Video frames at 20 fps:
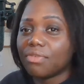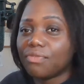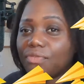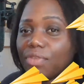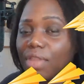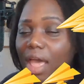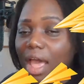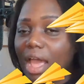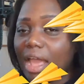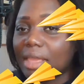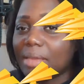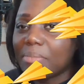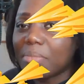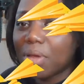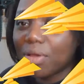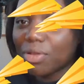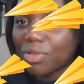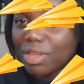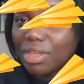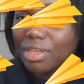
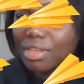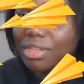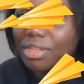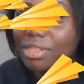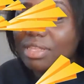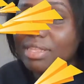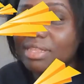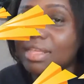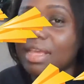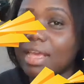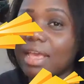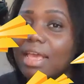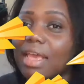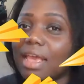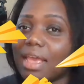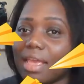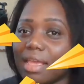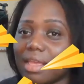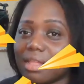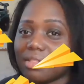flying monkeys
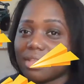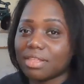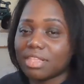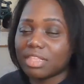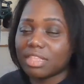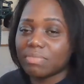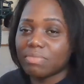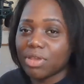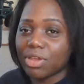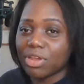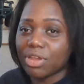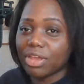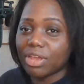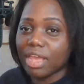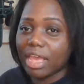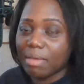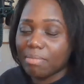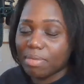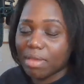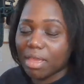in the smear
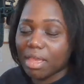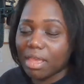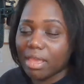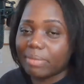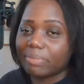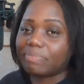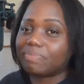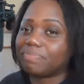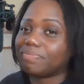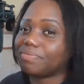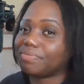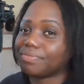campaign.